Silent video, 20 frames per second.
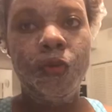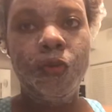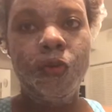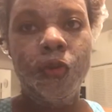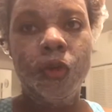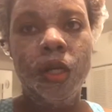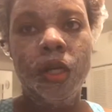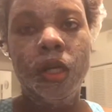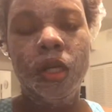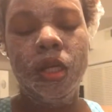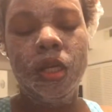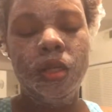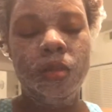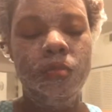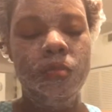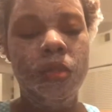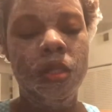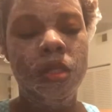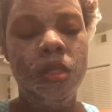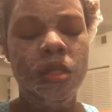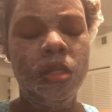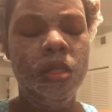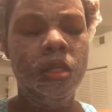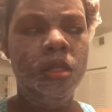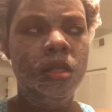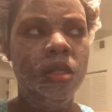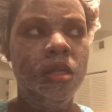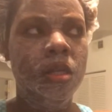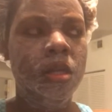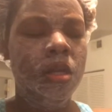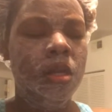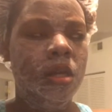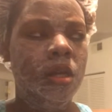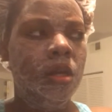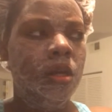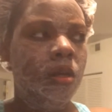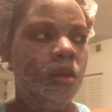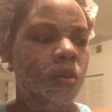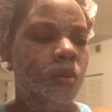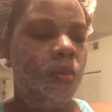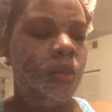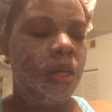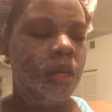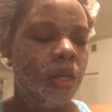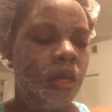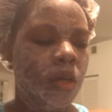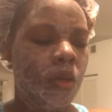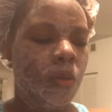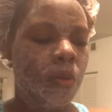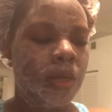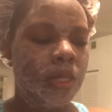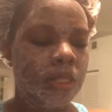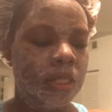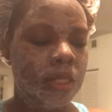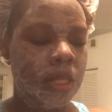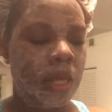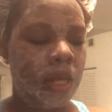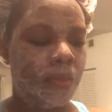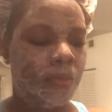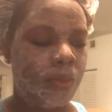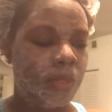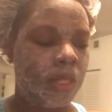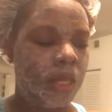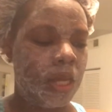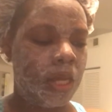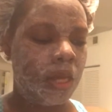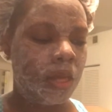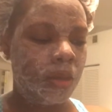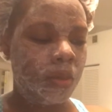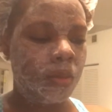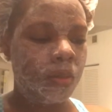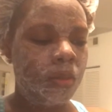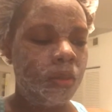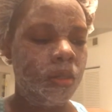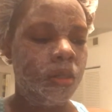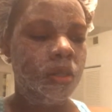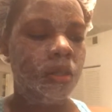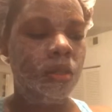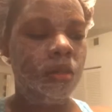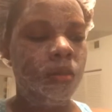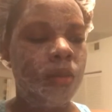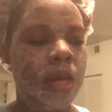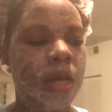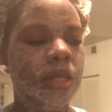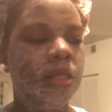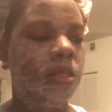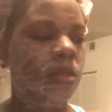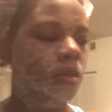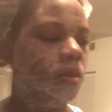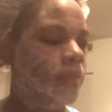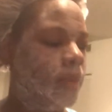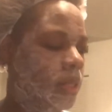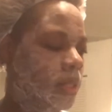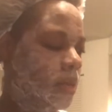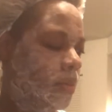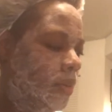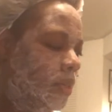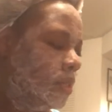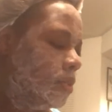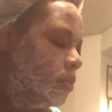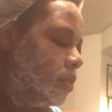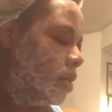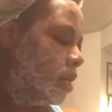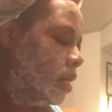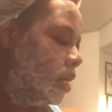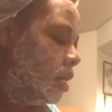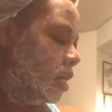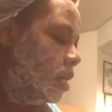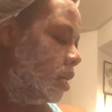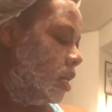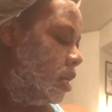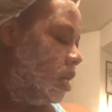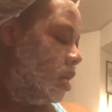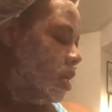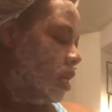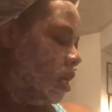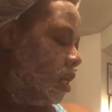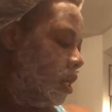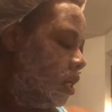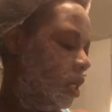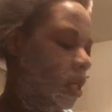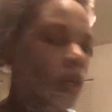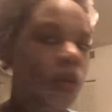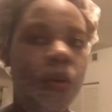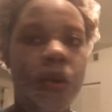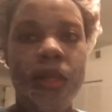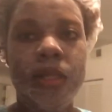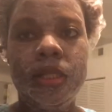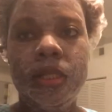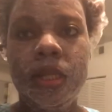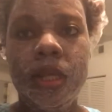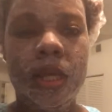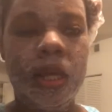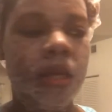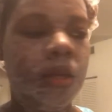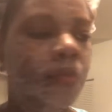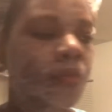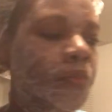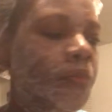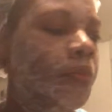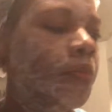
from what? Great Steak Potato. You guys know about that restaurant, uh, Great Steak.